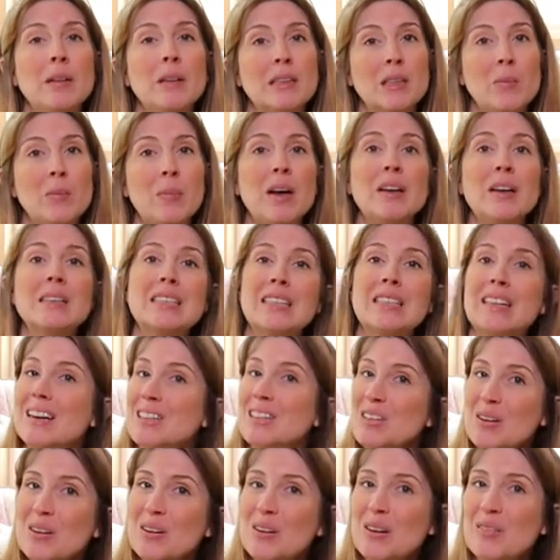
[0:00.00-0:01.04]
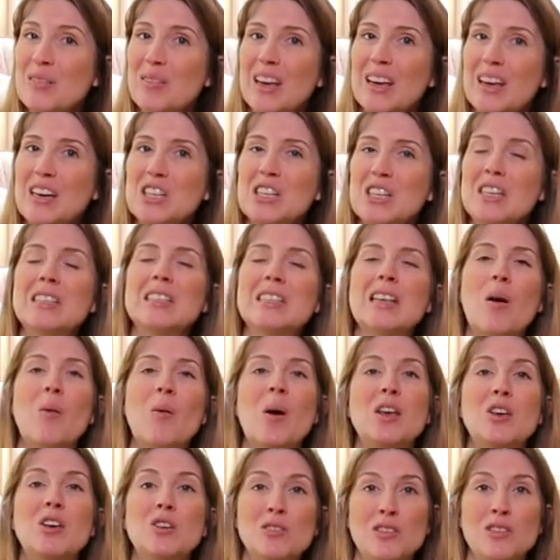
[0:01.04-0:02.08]
Click the bell, select all notifications. That
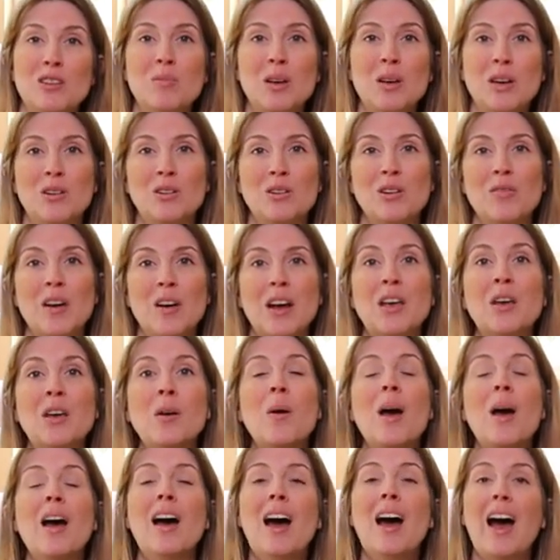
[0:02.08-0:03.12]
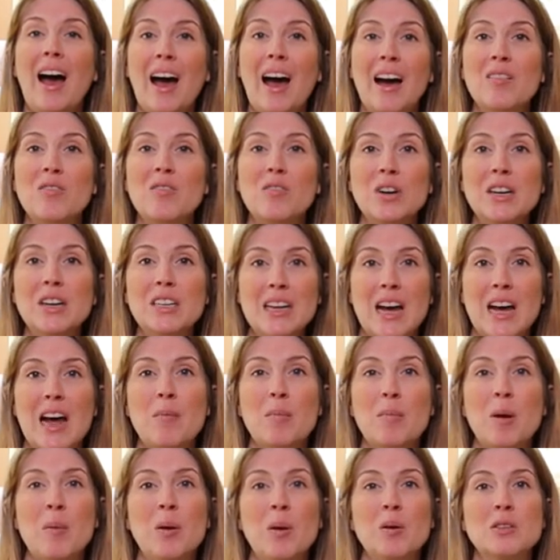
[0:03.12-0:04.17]
way YouTube can notify you every
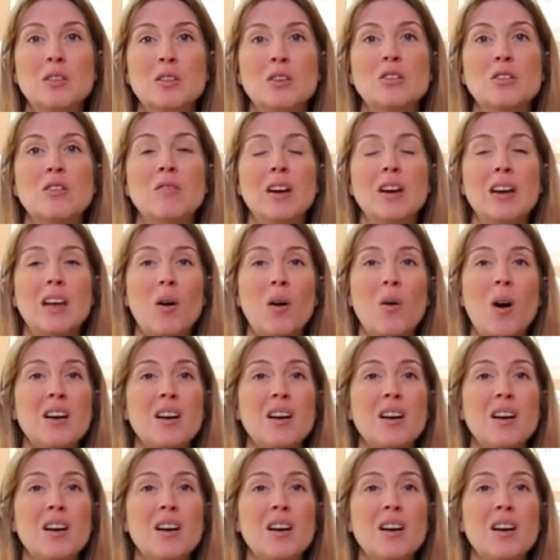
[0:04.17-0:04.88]
time I post a new video.